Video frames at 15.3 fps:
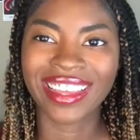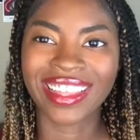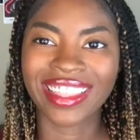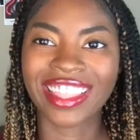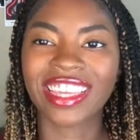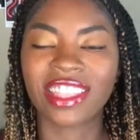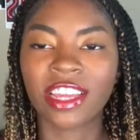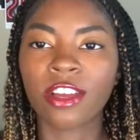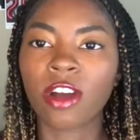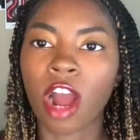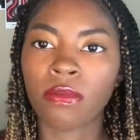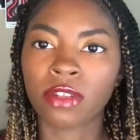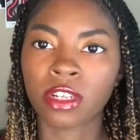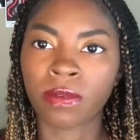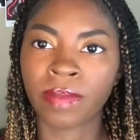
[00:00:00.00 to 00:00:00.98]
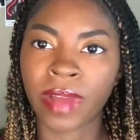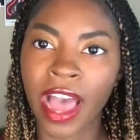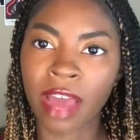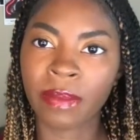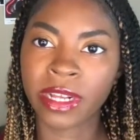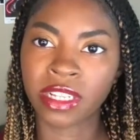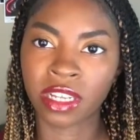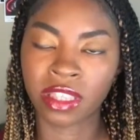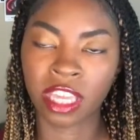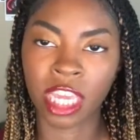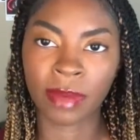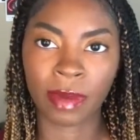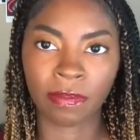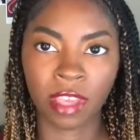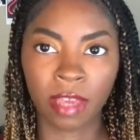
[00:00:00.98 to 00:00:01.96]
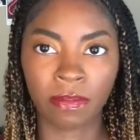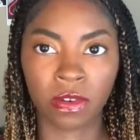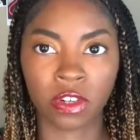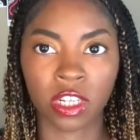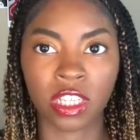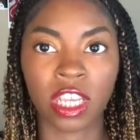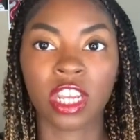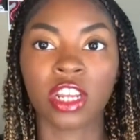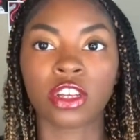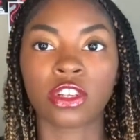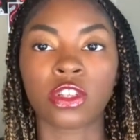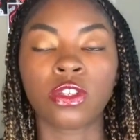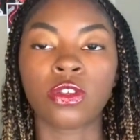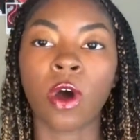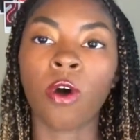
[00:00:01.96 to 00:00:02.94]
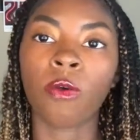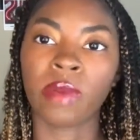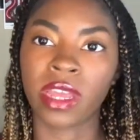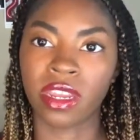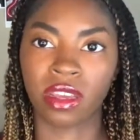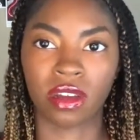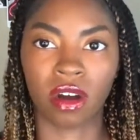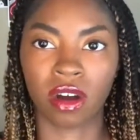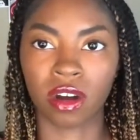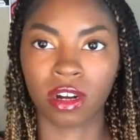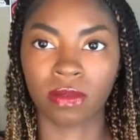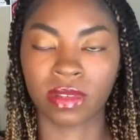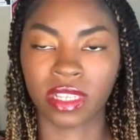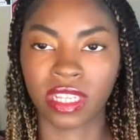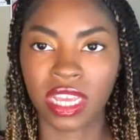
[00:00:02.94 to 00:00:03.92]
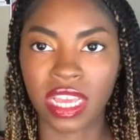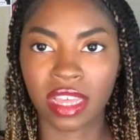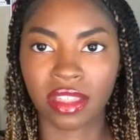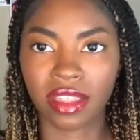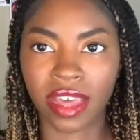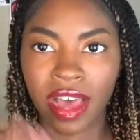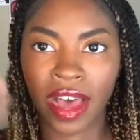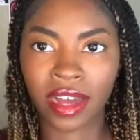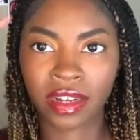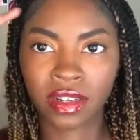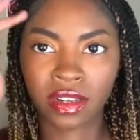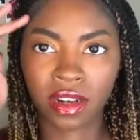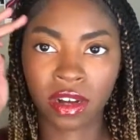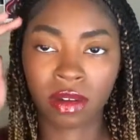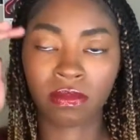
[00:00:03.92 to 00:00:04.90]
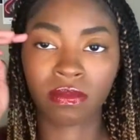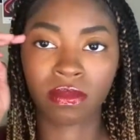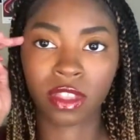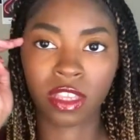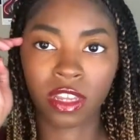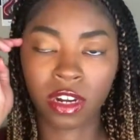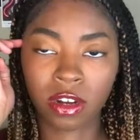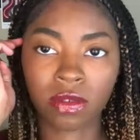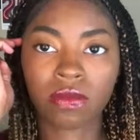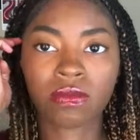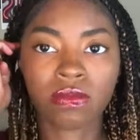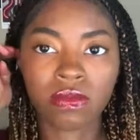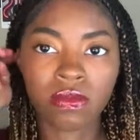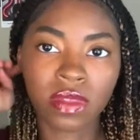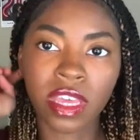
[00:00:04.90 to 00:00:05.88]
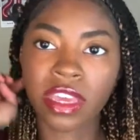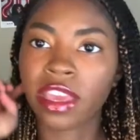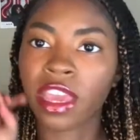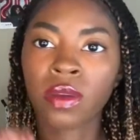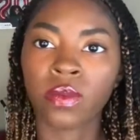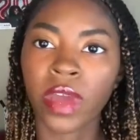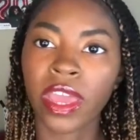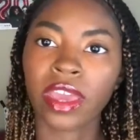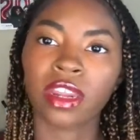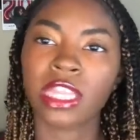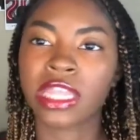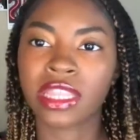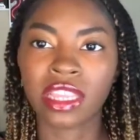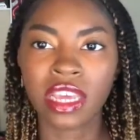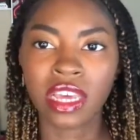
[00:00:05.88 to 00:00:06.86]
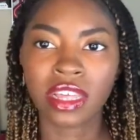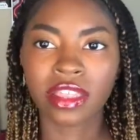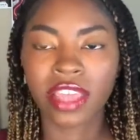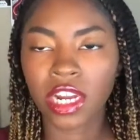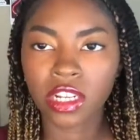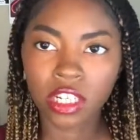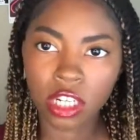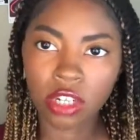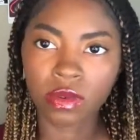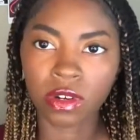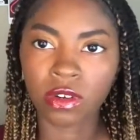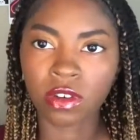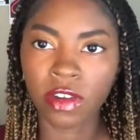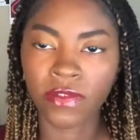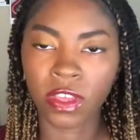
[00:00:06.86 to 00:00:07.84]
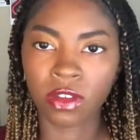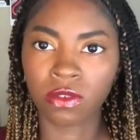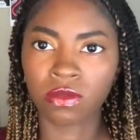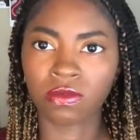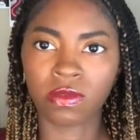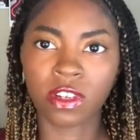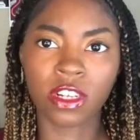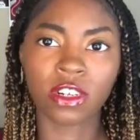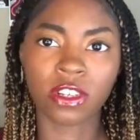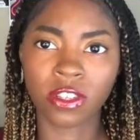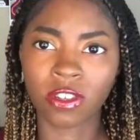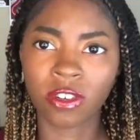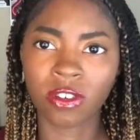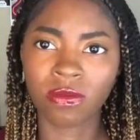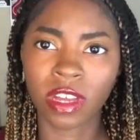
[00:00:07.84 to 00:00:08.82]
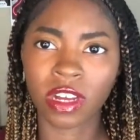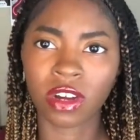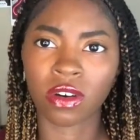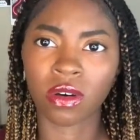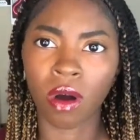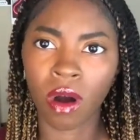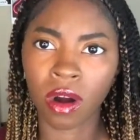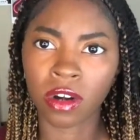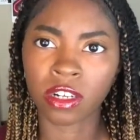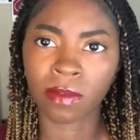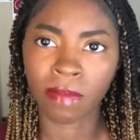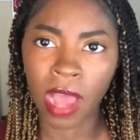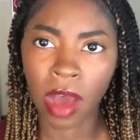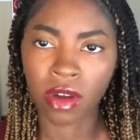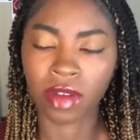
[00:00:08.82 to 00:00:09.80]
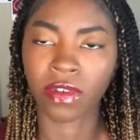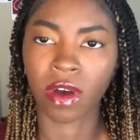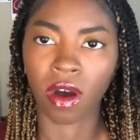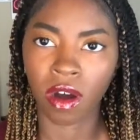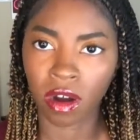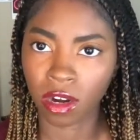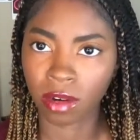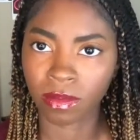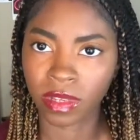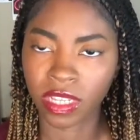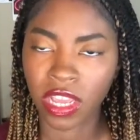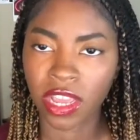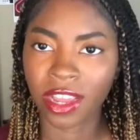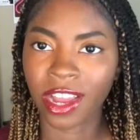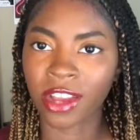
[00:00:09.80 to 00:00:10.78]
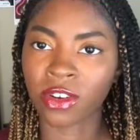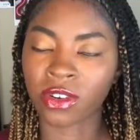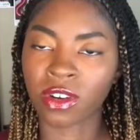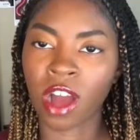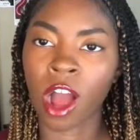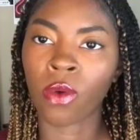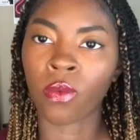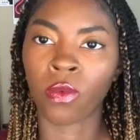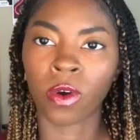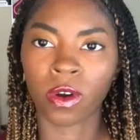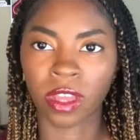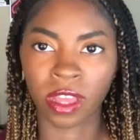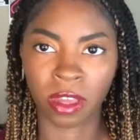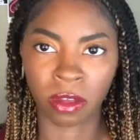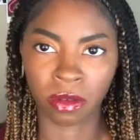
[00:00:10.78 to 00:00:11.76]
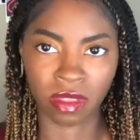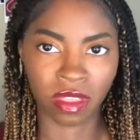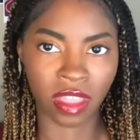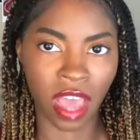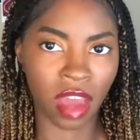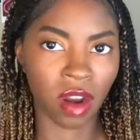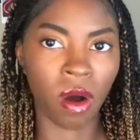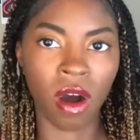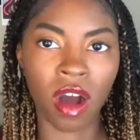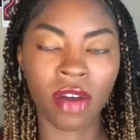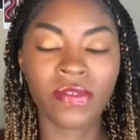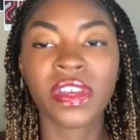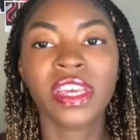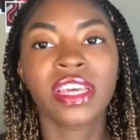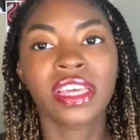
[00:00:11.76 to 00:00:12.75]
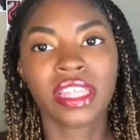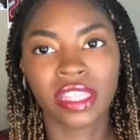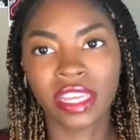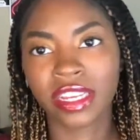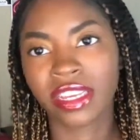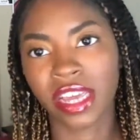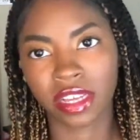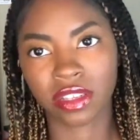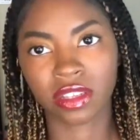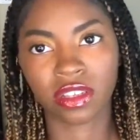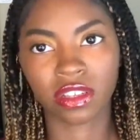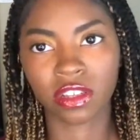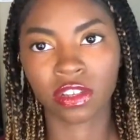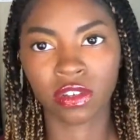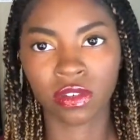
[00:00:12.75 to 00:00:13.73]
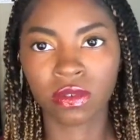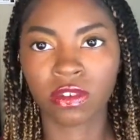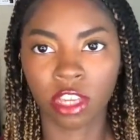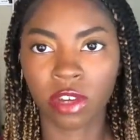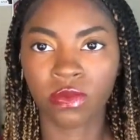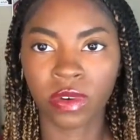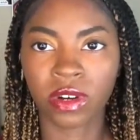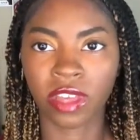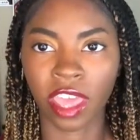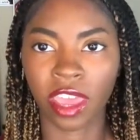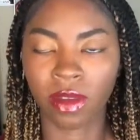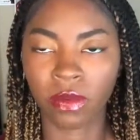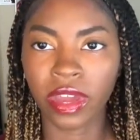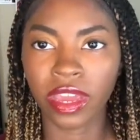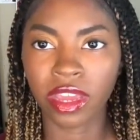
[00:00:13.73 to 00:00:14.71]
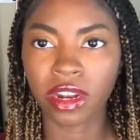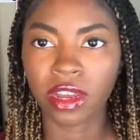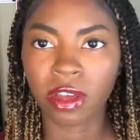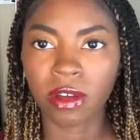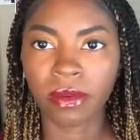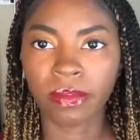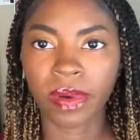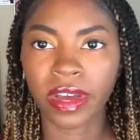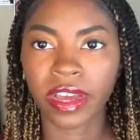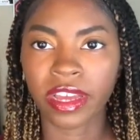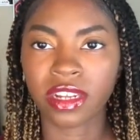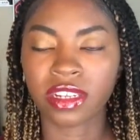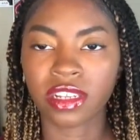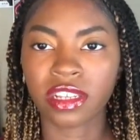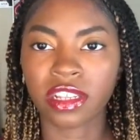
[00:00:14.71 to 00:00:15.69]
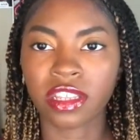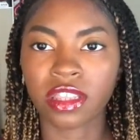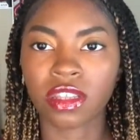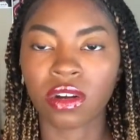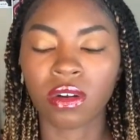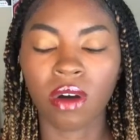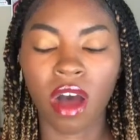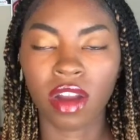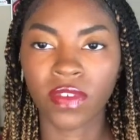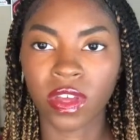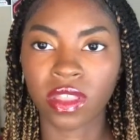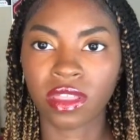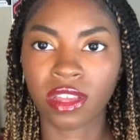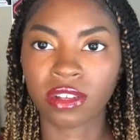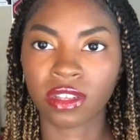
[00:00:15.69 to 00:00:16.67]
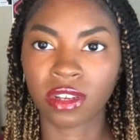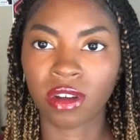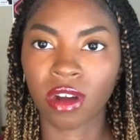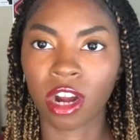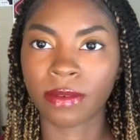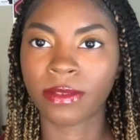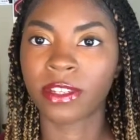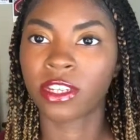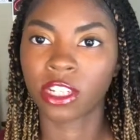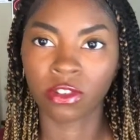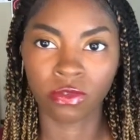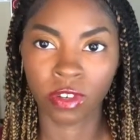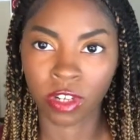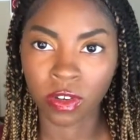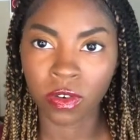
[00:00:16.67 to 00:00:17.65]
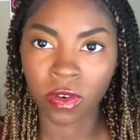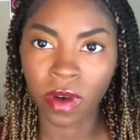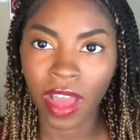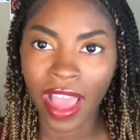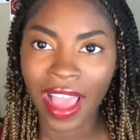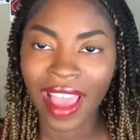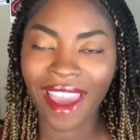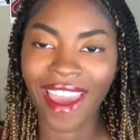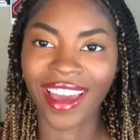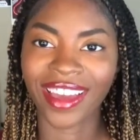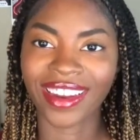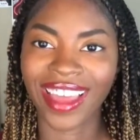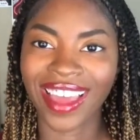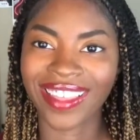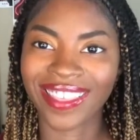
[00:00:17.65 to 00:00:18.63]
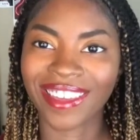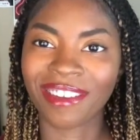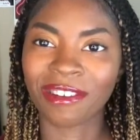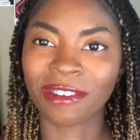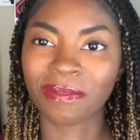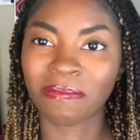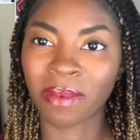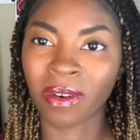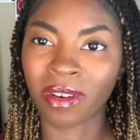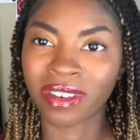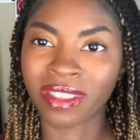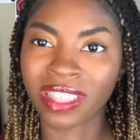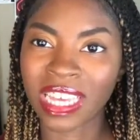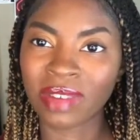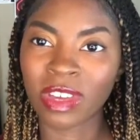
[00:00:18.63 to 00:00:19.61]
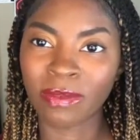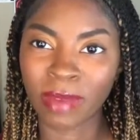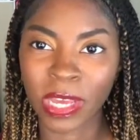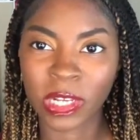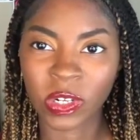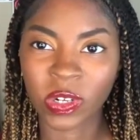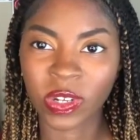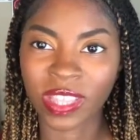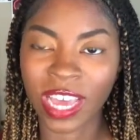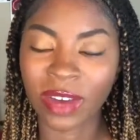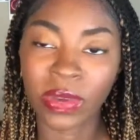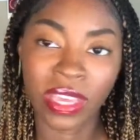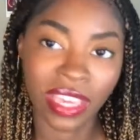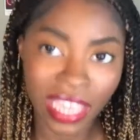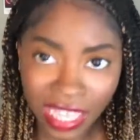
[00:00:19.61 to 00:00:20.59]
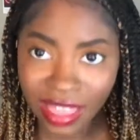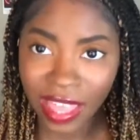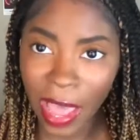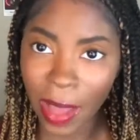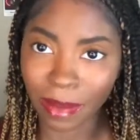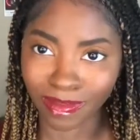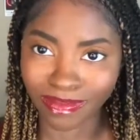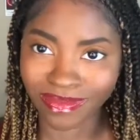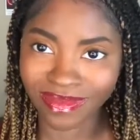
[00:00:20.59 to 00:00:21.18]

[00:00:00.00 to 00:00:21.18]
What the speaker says: they think carbs are bad because they think about people just eating so many carbs that you know, they gain weight. And that is true. If you consume like a large amount of carbs and you're not working that off, then yes, you will gain weight. But there are a lot of good things that carbs do, and I think it is important that we make sure that we eat them.